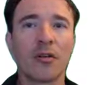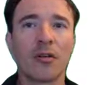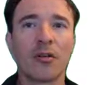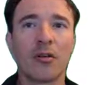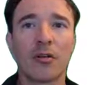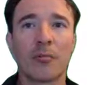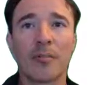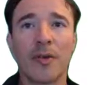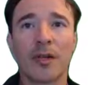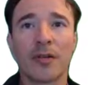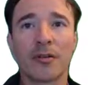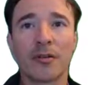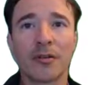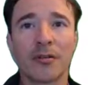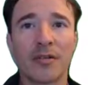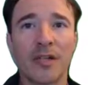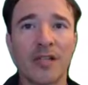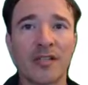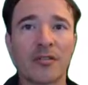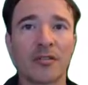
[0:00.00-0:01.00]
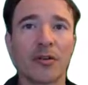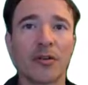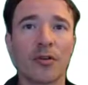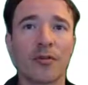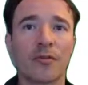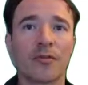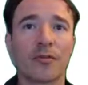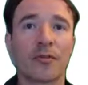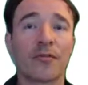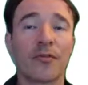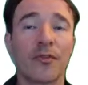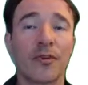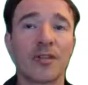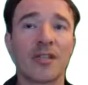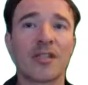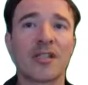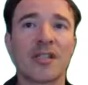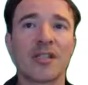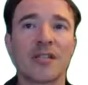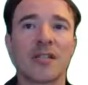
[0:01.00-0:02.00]
or better known as nodes or
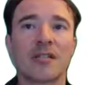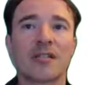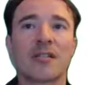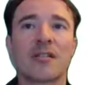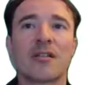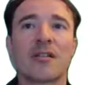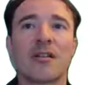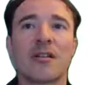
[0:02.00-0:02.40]
vertices.